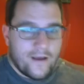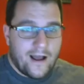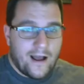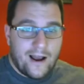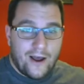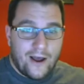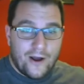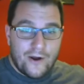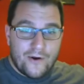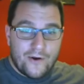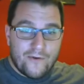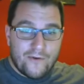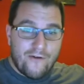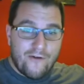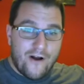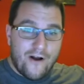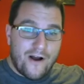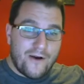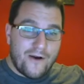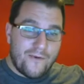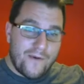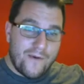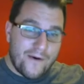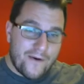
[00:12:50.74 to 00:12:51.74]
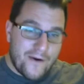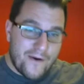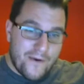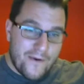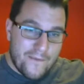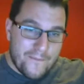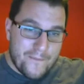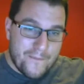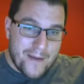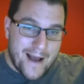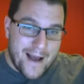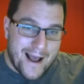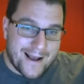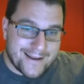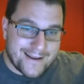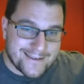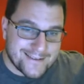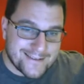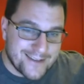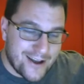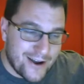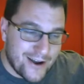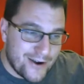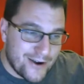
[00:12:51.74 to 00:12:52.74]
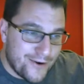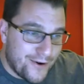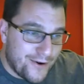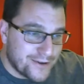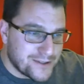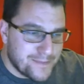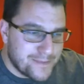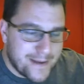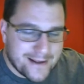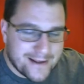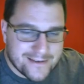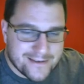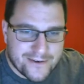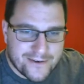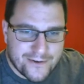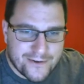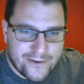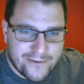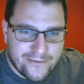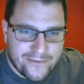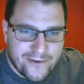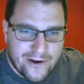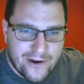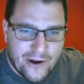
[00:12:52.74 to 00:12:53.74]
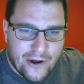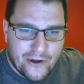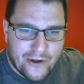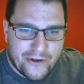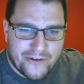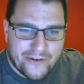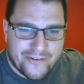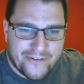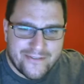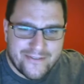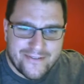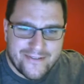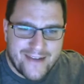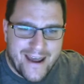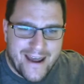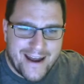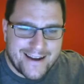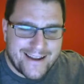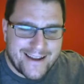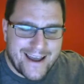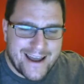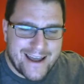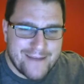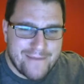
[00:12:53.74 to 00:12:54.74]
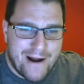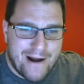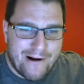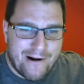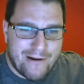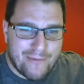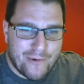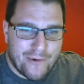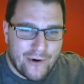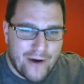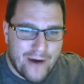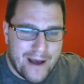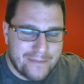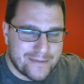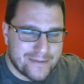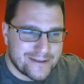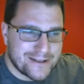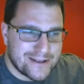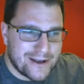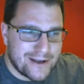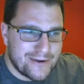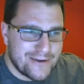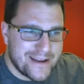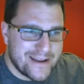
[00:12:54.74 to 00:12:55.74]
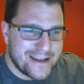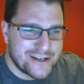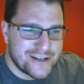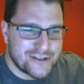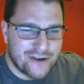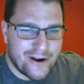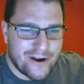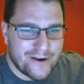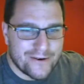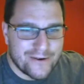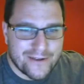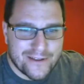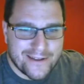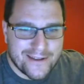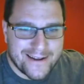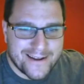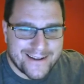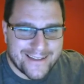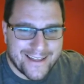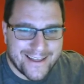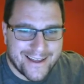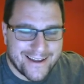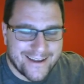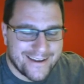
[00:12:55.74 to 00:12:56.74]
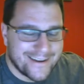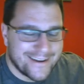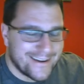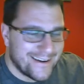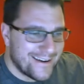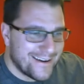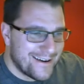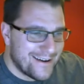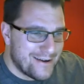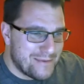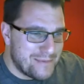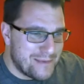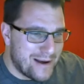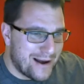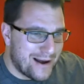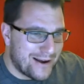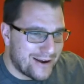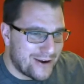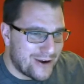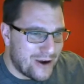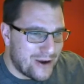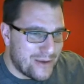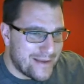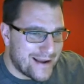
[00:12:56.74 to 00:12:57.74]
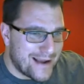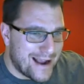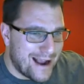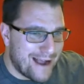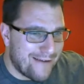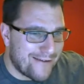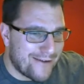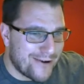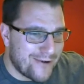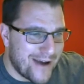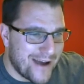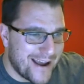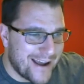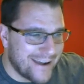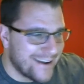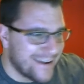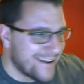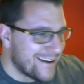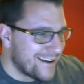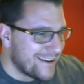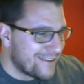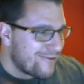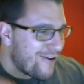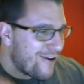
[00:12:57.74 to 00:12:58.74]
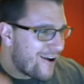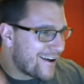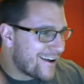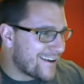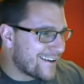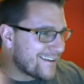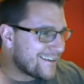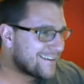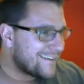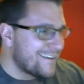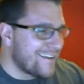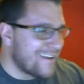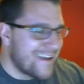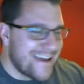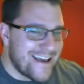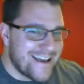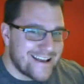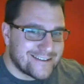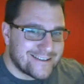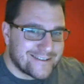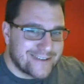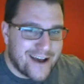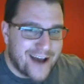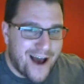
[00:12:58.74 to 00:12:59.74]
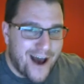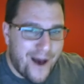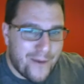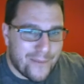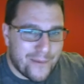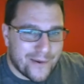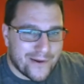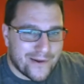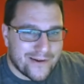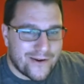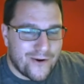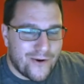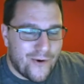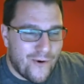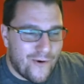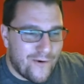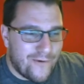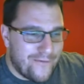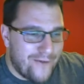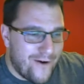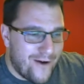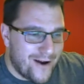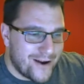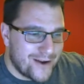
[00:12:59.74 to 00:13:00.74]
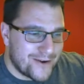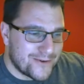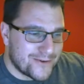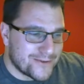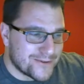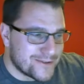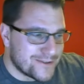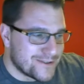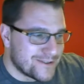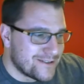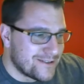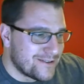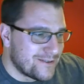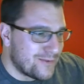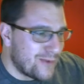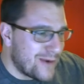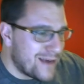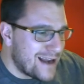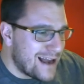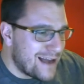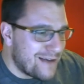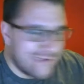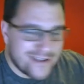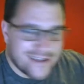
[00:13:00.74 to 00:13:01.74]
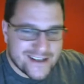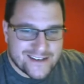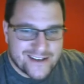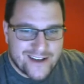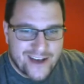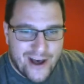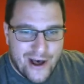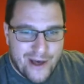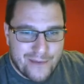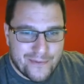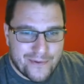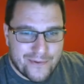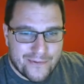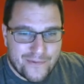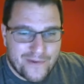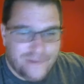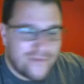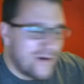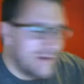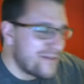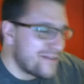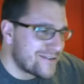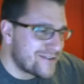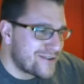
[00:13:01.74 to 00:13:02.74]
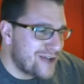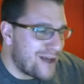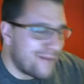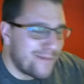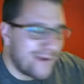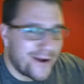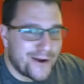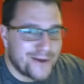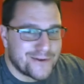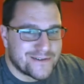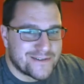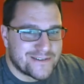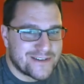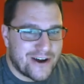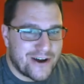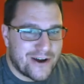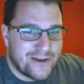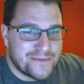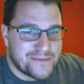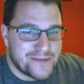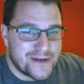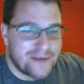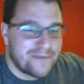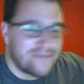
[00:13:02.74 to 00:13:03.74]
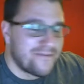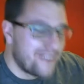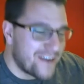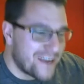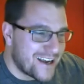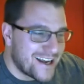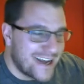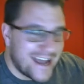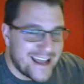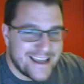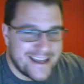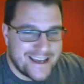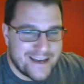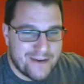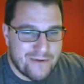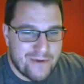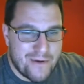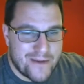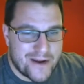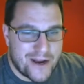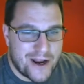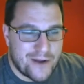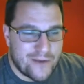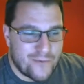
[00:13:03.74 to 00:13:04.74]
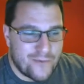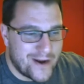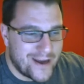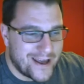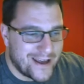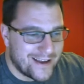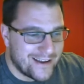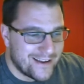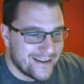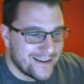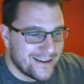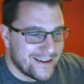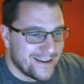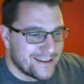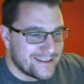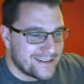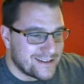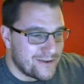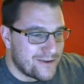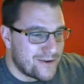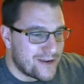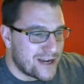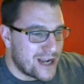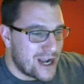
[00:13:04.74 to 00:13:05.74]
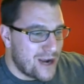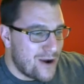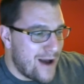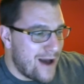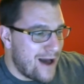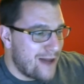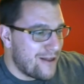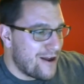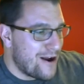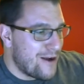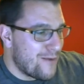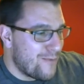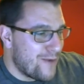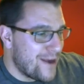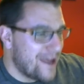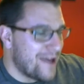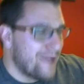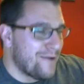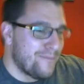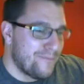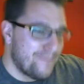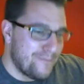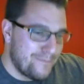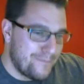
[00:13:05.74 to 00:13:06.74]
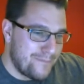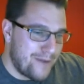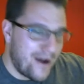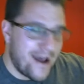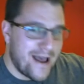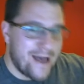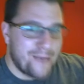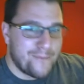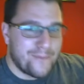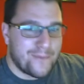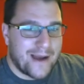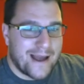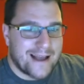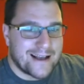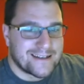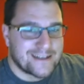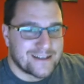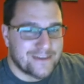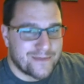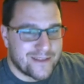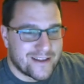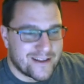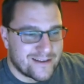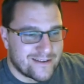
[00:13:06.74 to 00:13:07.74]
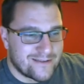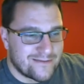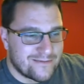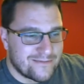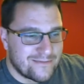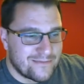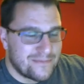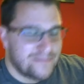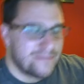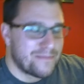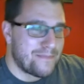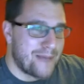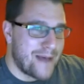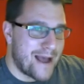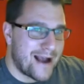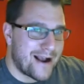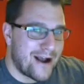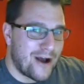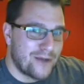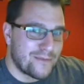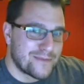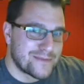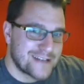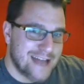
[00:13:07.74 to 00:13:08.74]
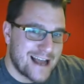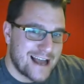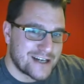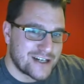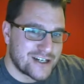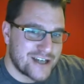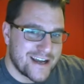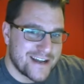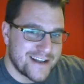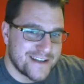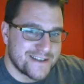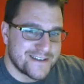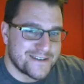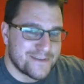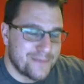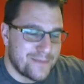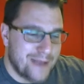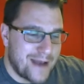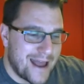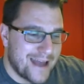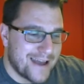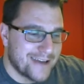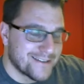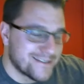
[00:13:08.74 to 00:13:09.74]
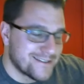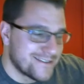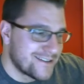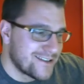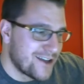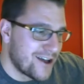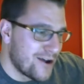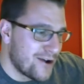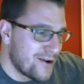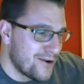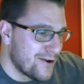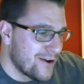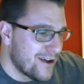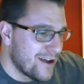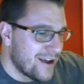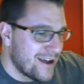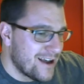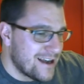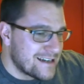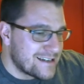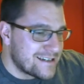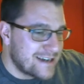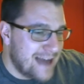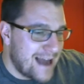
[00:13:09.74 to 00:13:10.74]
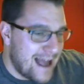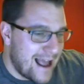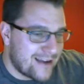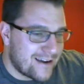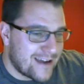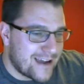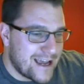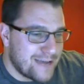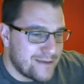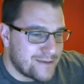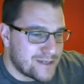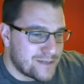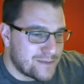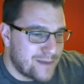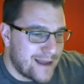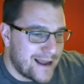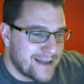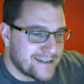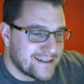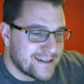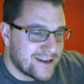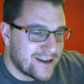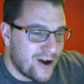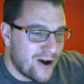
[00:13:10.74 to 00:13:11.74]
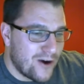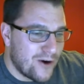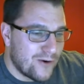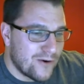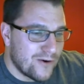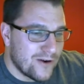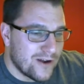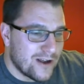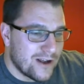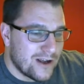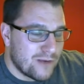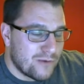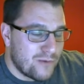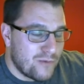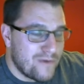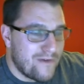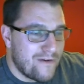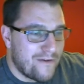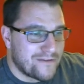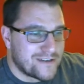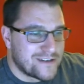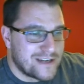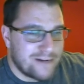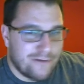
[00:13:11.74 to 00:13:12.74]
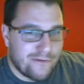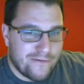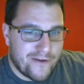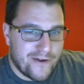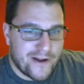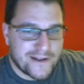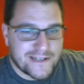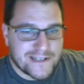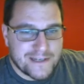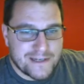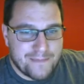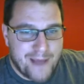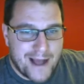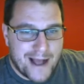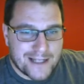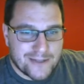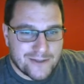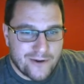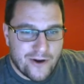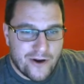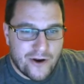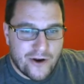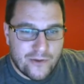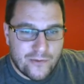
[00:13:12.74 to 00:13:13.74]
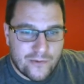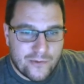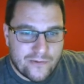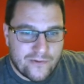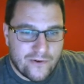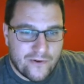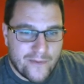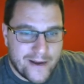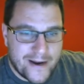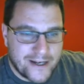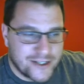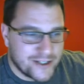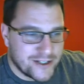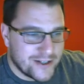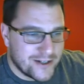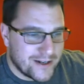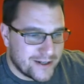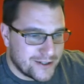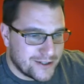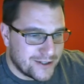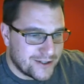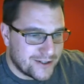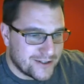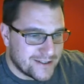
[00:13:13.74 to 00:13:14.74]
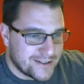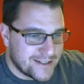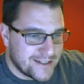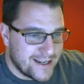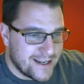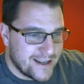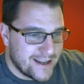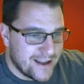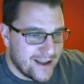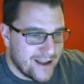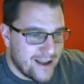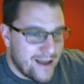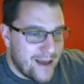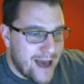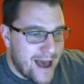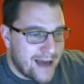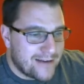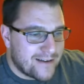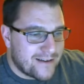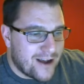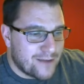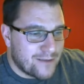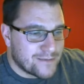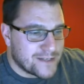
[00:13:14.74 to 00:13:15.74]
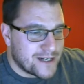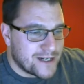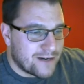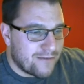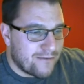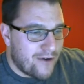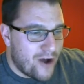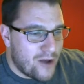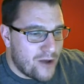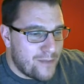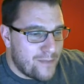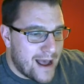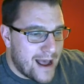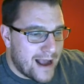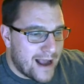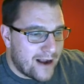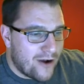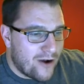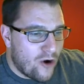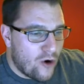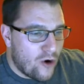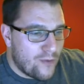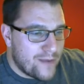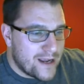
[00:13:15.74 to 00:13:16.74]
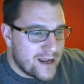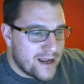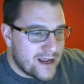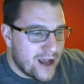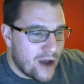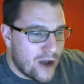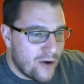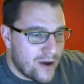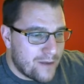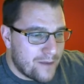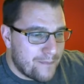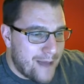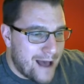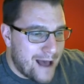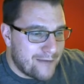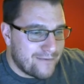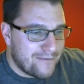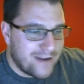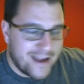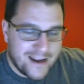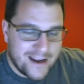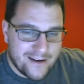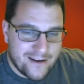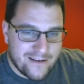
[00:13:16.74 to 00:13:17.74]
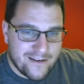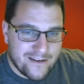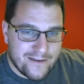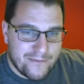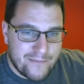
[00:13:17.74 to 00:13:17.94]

Hello, right, welcome back. So I was about to do the full-on NK Maribor episode intro thing there, but I got a bit carried away. Right, it's the cup quarterfinals we love this cup. We've won this cup loads of times, and I fucking hate it when we win it. So we're going to go out there and win it. But I am playing some of the backup slash kids players. So Delac keeps his place in goal. We've obviously reverted back to our normal formation, as you can see. Ahmad comes in at right back. Hormigo and Pavlin